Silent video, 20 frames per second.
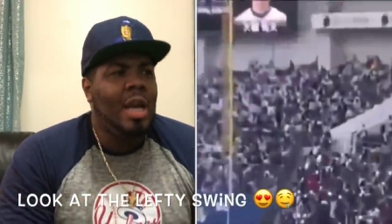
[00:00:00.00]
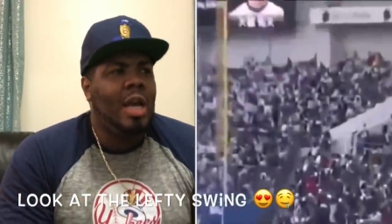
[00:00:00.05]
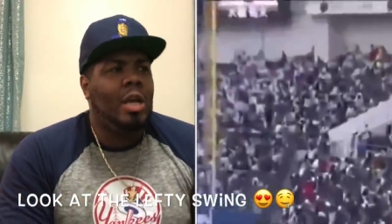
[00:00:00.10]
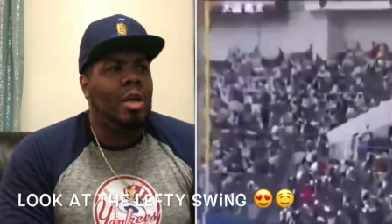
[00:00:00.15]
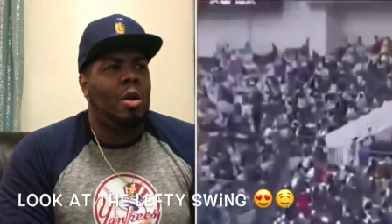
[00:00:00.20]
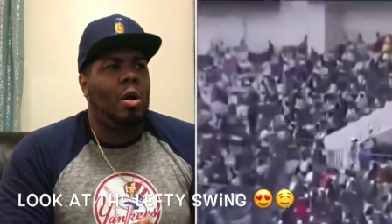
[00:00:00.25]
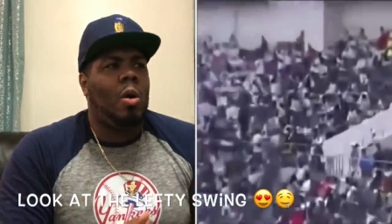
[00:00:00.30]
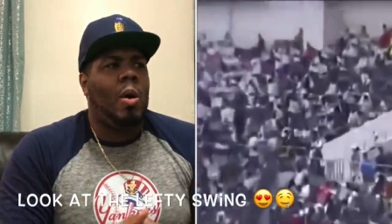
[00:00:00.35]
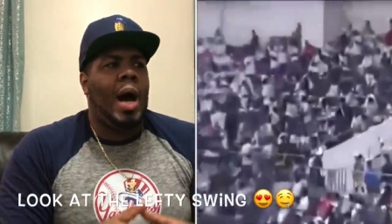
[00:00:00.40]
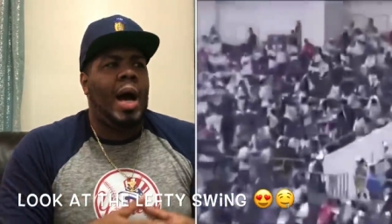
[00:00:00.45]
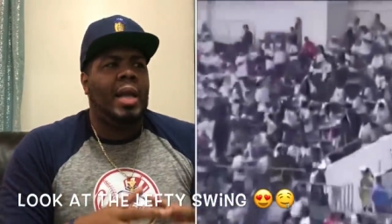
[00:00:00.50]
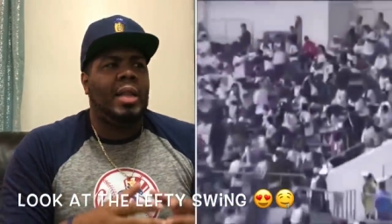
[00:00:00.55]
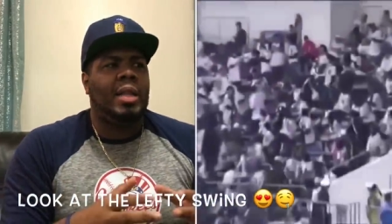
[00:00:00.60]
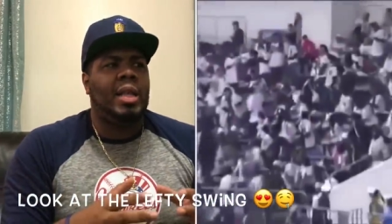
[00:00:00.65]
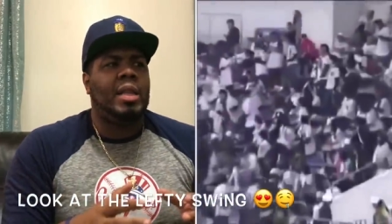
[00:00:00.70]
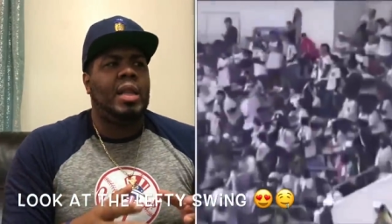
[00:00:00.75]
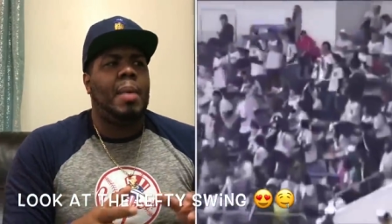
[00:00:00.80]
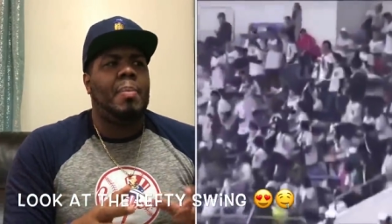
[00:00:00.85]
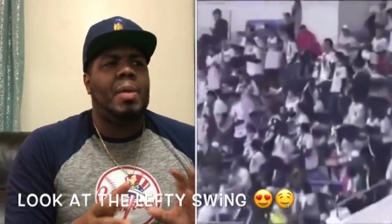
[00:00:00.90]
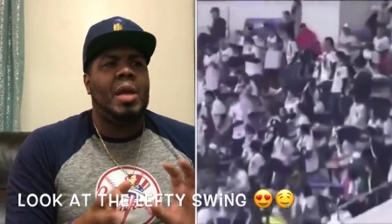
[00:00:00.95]
You know, I
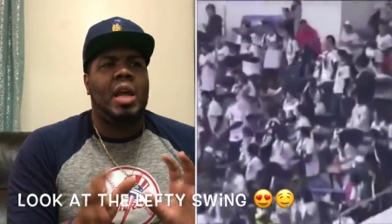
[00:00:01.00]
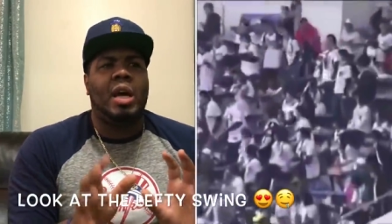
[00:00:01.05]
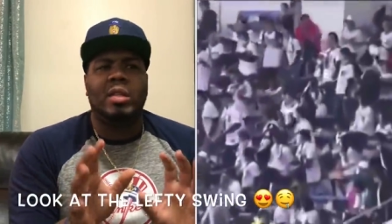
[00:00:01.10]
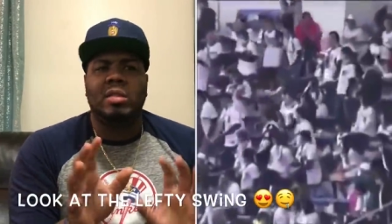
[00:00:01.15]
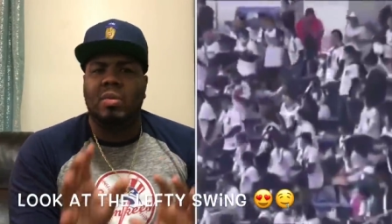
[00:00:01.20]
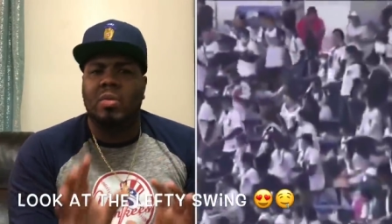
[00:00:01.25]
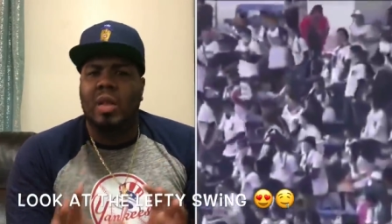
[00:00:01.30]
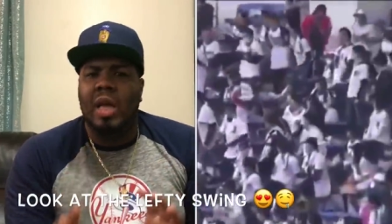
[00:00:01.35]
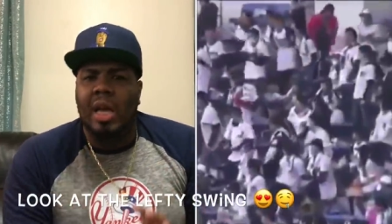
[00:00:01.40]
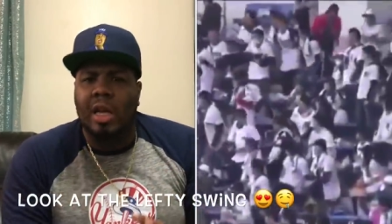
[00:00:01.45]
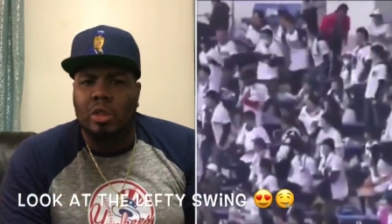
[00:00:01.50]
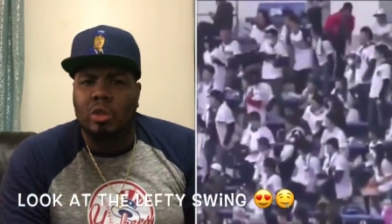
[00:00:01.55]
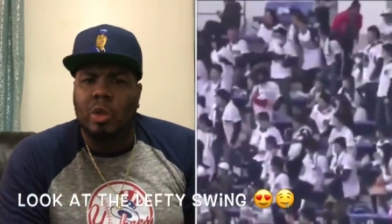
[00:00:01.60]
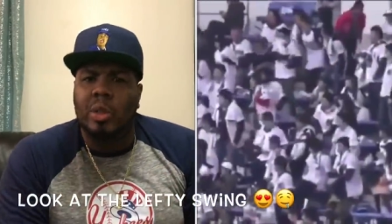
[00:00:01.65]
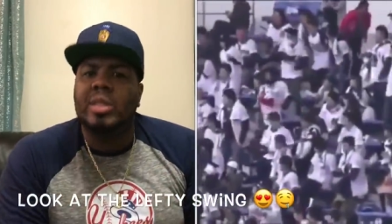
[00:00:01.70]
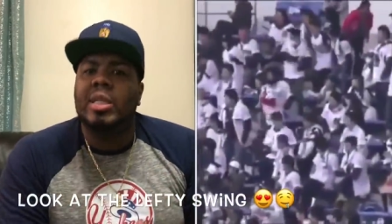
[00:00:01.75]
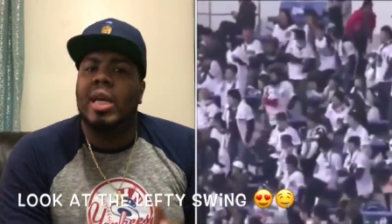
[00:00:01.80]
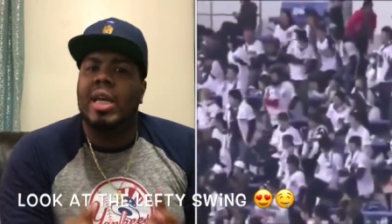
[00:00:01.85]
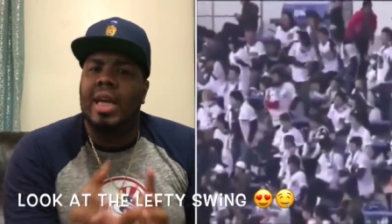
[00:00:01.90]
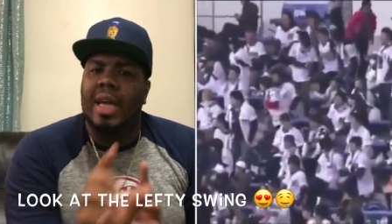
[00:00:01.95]
think that because of the
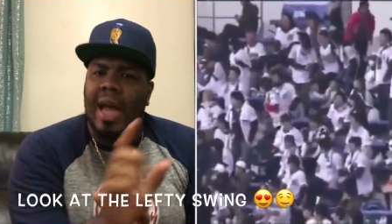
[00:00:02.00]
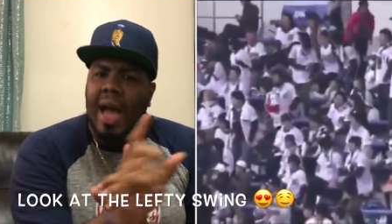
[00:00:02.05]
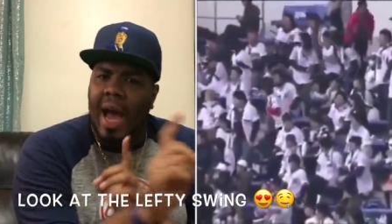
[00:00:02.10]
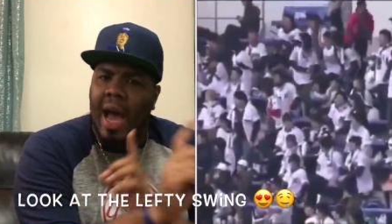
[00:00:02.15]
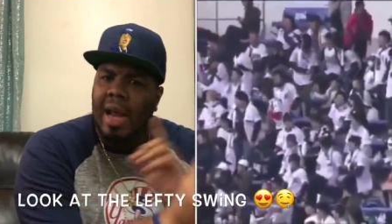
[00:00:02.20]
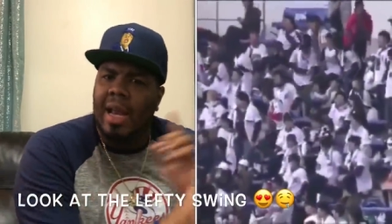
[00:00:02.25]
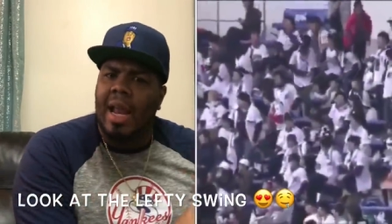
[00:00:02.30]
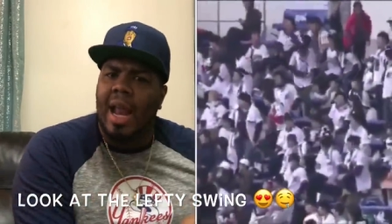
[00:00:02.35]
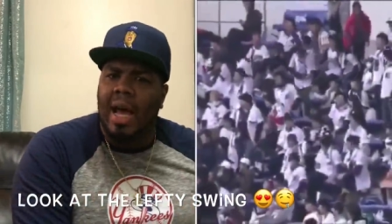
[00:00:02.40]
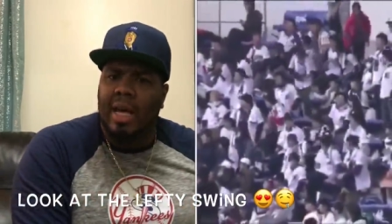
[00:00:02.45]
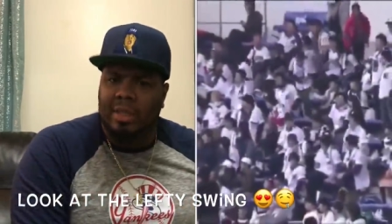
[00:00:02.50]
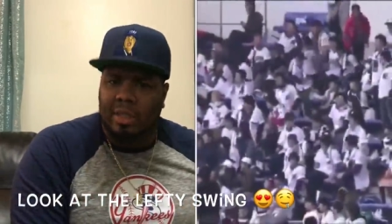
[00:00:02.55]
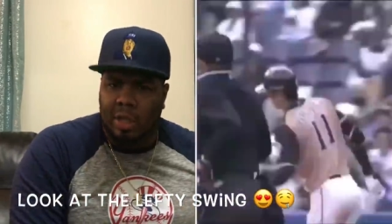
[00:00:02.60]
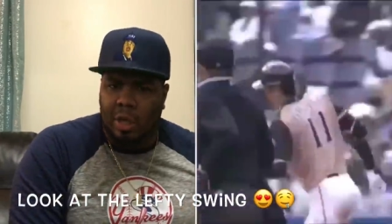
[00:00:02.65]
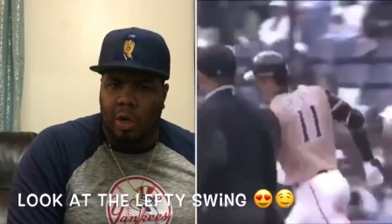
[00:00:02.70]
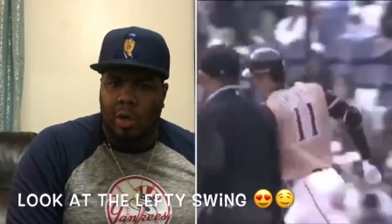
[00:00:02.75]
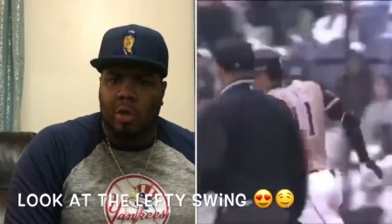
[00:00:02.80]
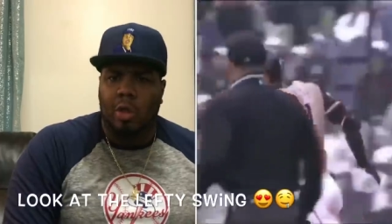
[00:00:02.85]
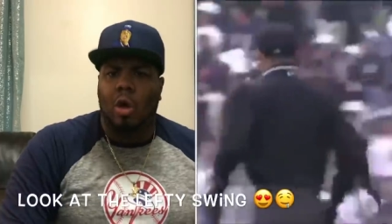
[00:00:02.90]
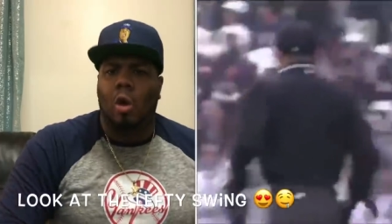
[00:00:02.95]
injuries that he had last
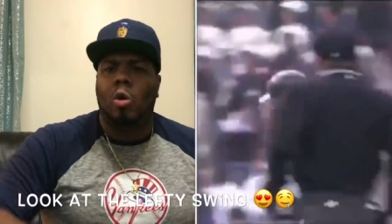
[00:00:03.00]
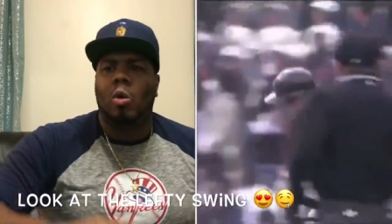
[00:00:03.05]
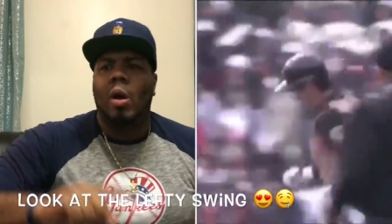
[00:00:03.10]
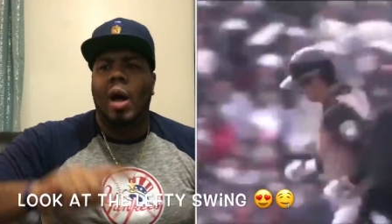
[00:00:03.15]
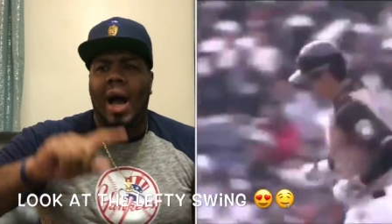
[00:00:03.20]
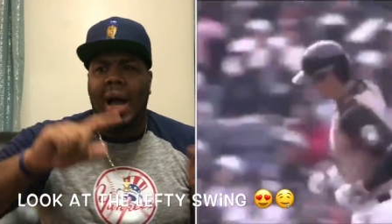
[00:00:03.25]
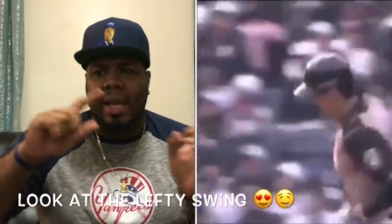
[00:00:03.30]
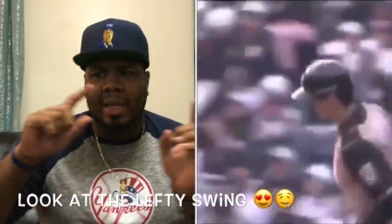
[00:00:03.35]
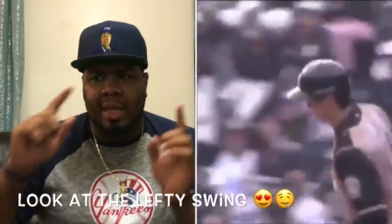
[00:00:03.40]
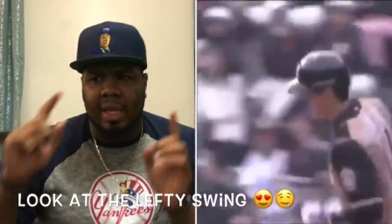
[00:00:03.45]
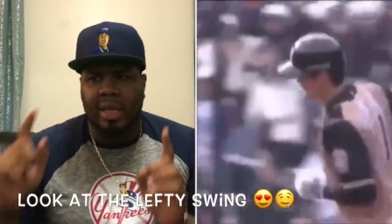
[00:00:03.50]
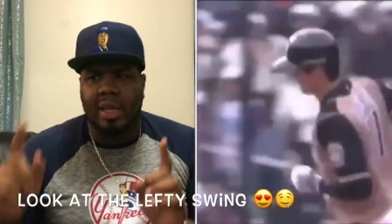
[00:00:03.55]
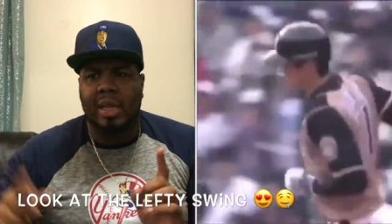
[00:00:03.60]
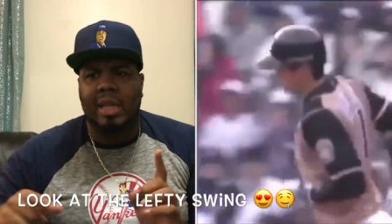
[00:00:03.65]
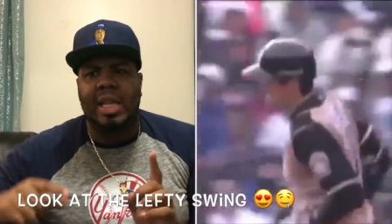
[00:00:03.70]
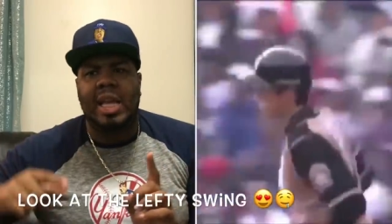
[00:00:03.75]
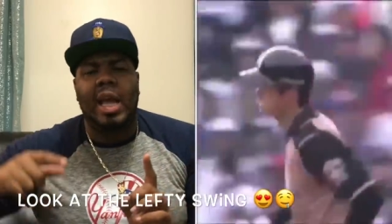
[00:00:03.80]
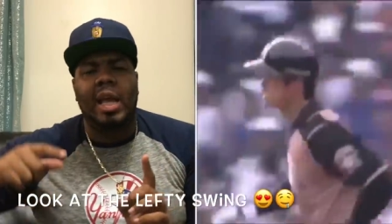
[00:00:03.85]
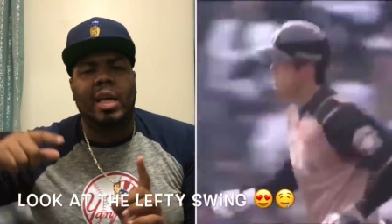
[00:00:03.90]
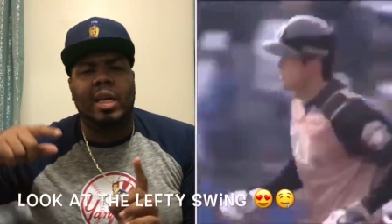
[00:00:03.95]
year, though, I think that
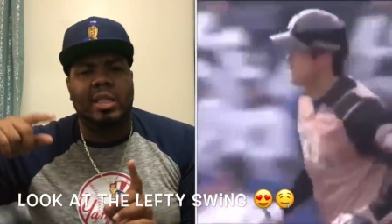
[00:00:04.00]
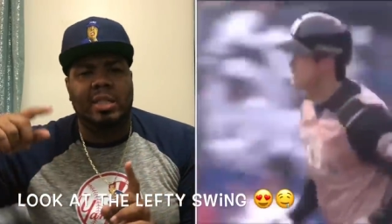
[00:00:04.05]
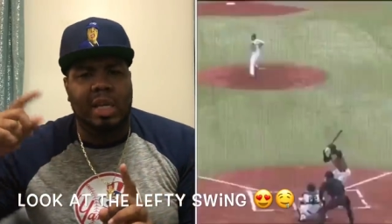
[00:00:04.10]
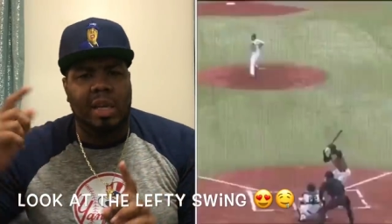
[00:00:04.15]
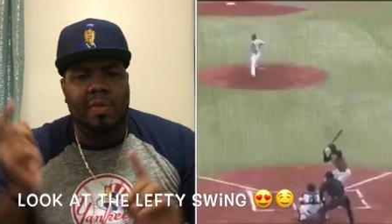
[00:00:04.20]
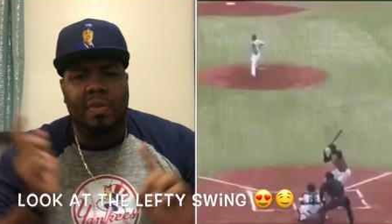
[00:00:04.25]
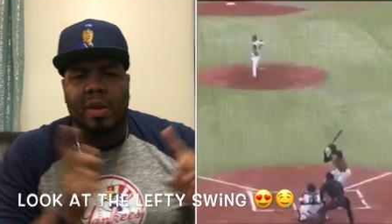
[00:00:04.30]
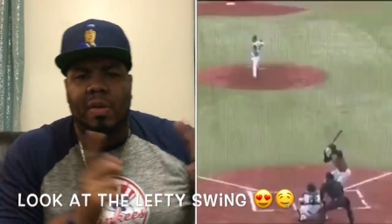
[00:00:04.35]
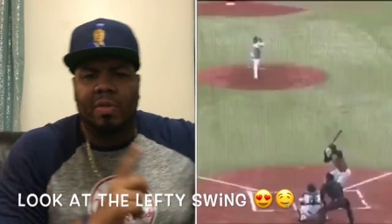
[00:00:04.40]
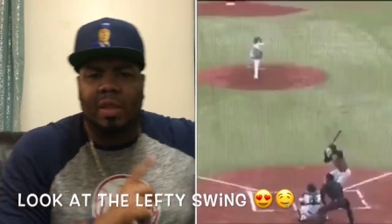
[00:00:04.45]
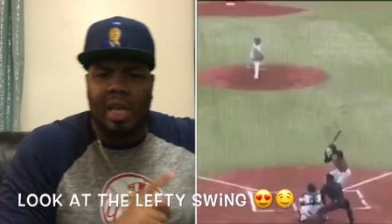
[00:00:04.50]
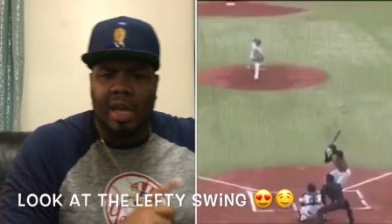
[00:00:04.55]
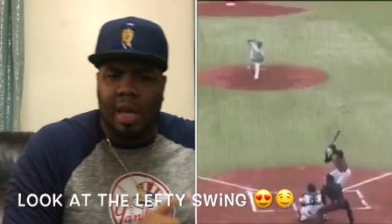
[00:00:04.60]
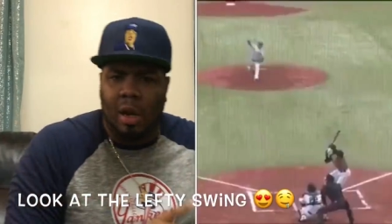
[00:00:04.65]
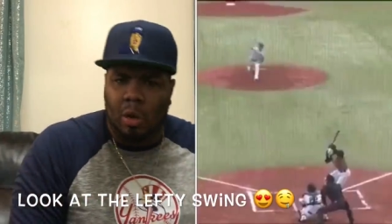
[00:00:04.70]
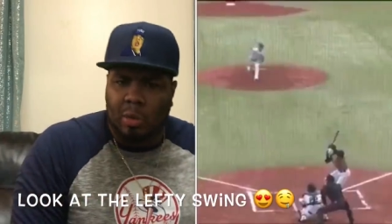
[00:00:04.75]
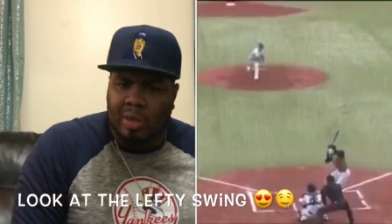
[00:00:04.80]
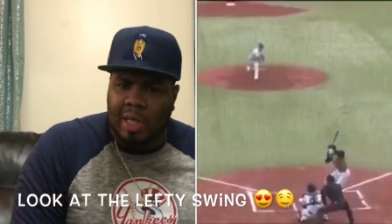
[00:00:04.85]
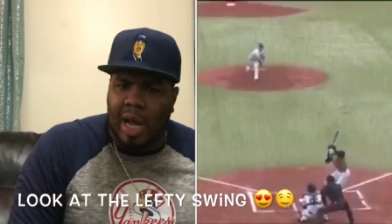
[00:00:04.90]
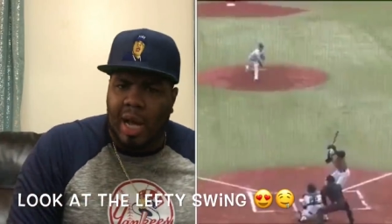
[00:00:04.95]
the Yankees, even if they
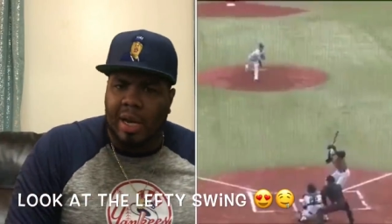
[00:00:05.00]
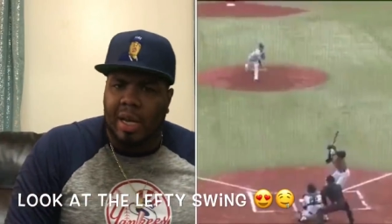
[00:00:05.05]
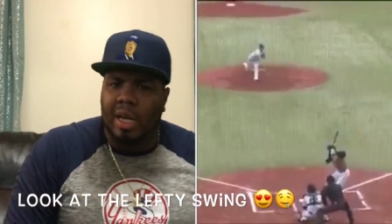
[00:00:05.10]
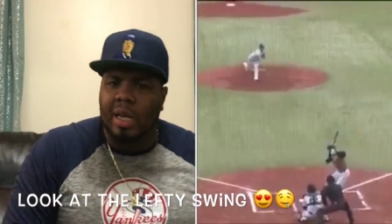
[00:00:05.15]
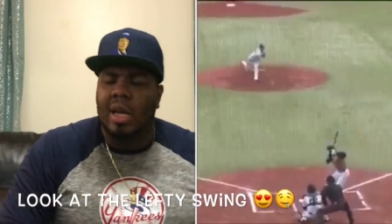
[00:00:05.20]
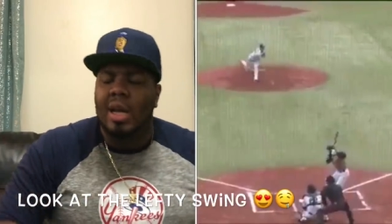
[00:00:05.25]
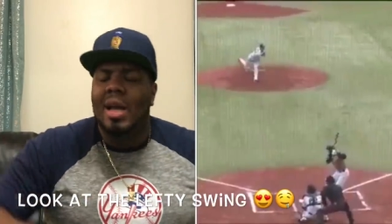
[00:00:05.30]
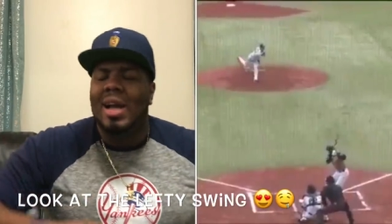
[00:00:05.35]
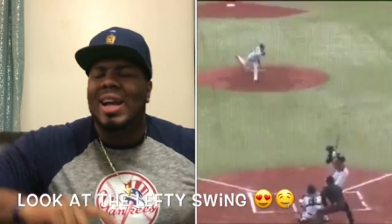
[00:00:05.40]
get Otani,